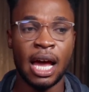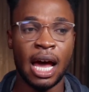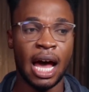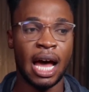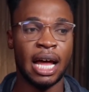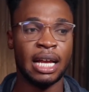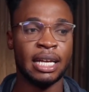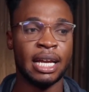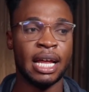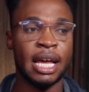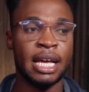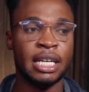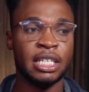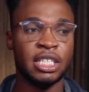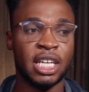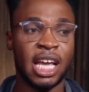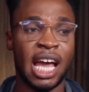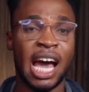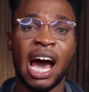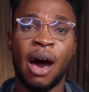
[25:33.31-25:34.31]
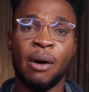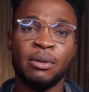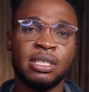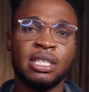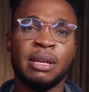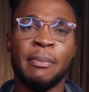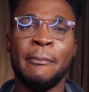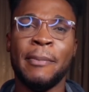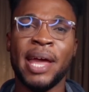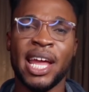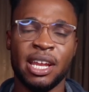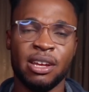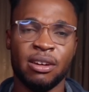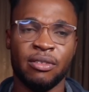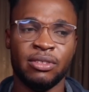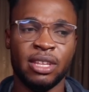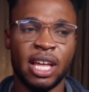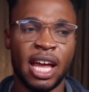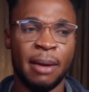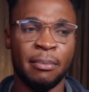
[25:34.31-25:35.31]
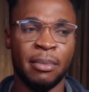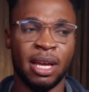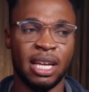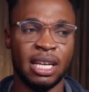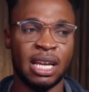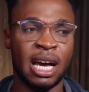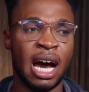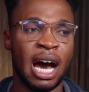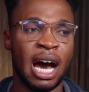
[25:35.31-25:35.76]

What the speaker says: And she housed many of them in